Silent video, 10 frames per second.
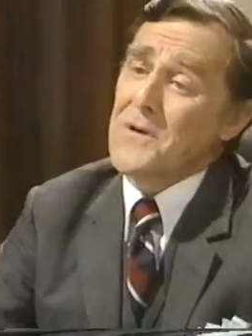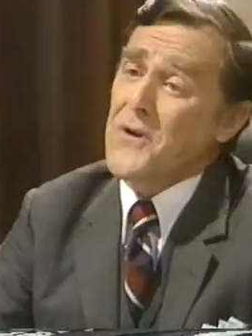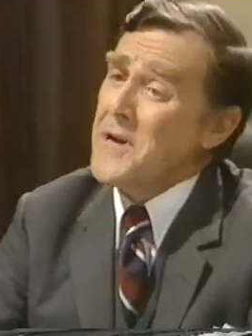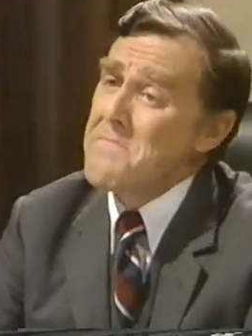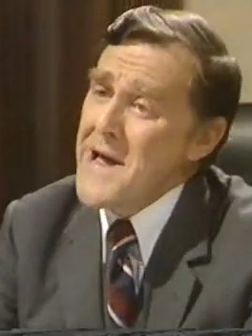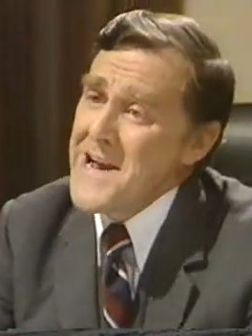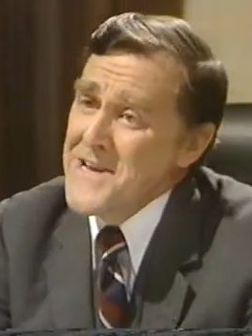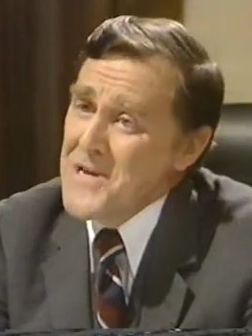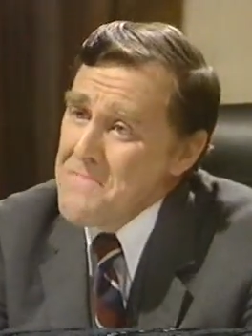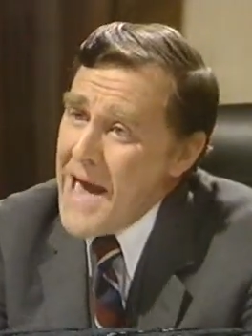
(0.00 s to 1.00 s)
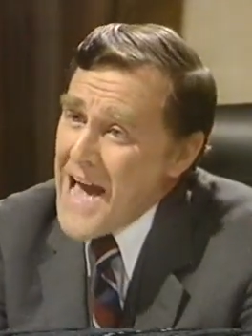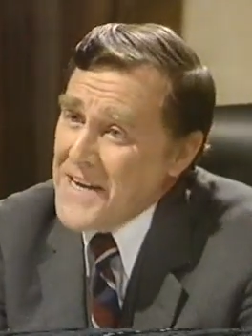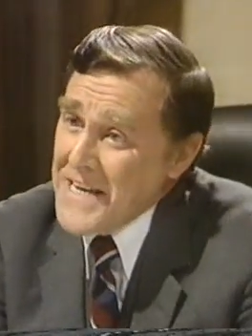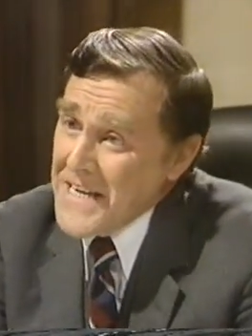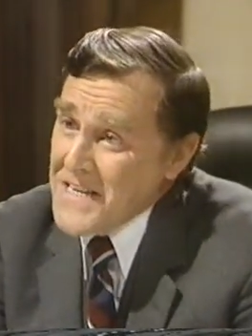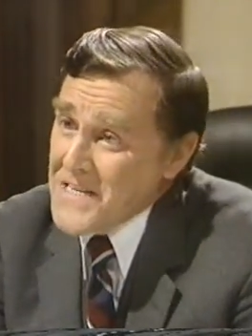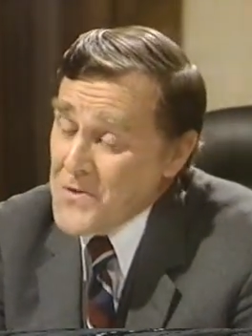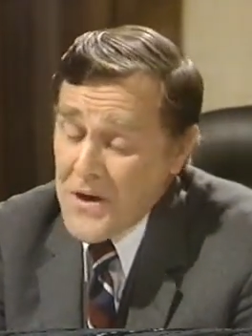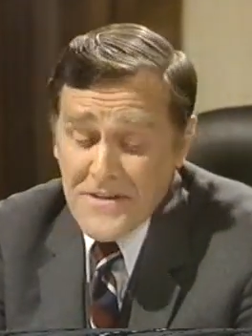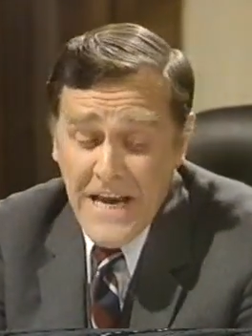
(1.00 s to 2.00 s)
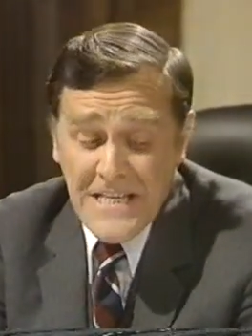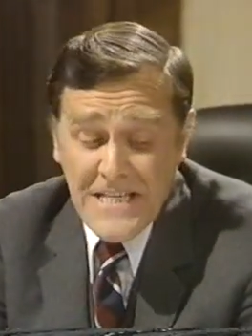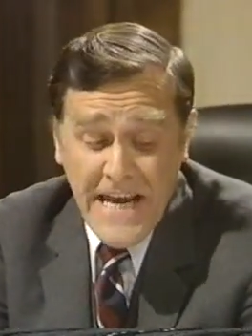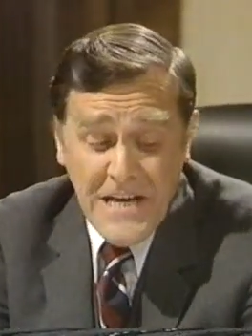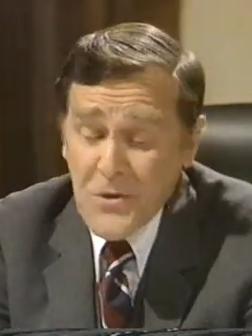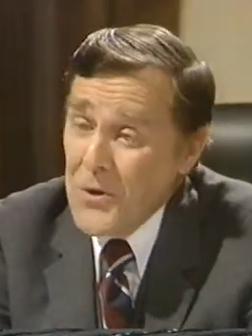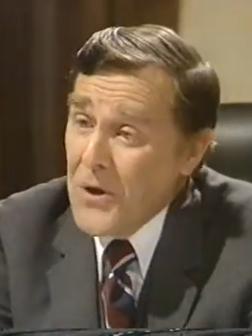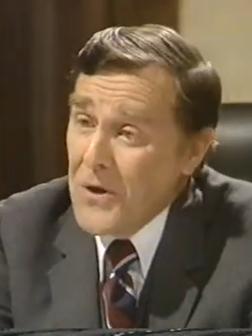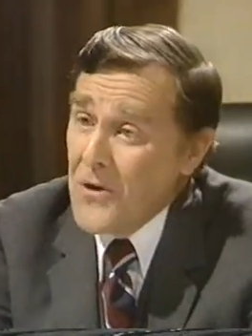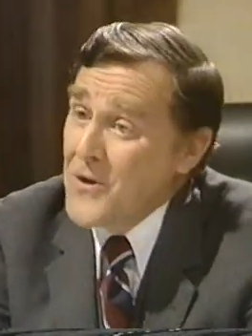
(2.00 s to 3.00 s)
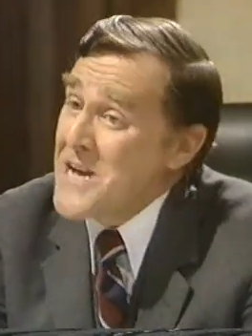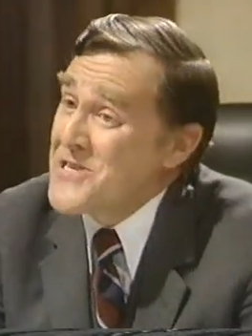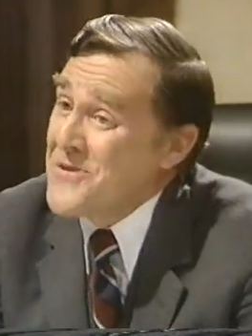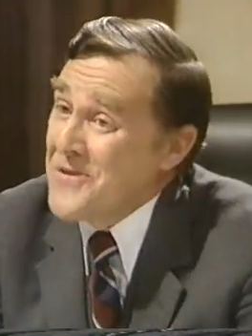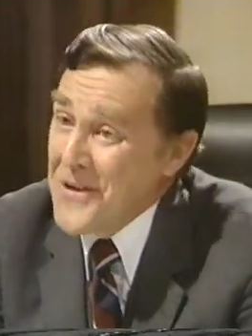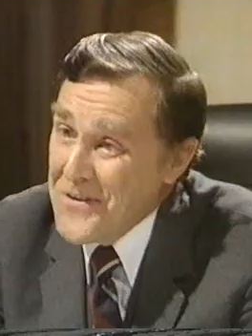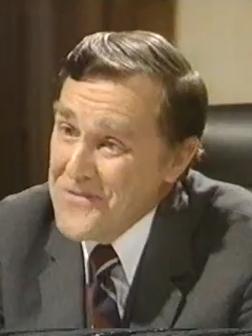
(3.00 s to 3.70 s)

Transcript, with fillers: what a remainder man is, or a testator, or an escrow?